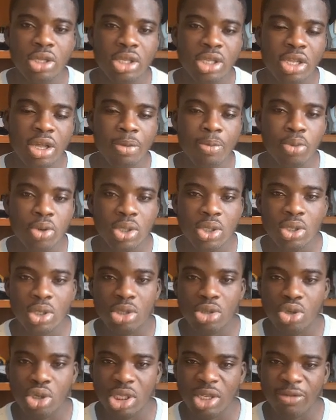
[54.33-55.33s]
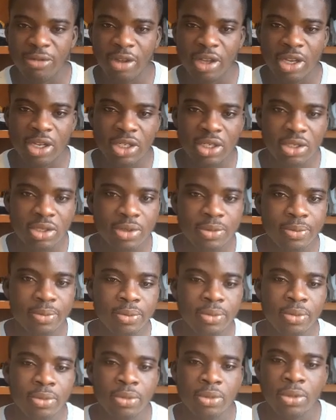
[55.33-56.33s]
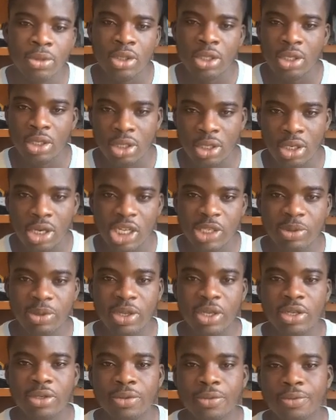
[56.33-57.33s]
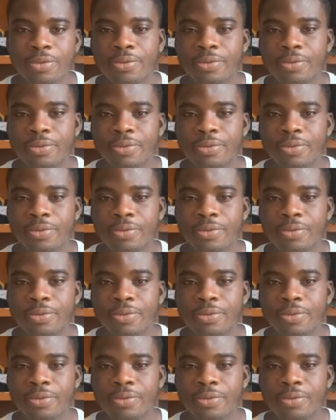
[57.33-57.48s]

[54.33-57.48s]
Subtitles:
the post notification. Let's begin.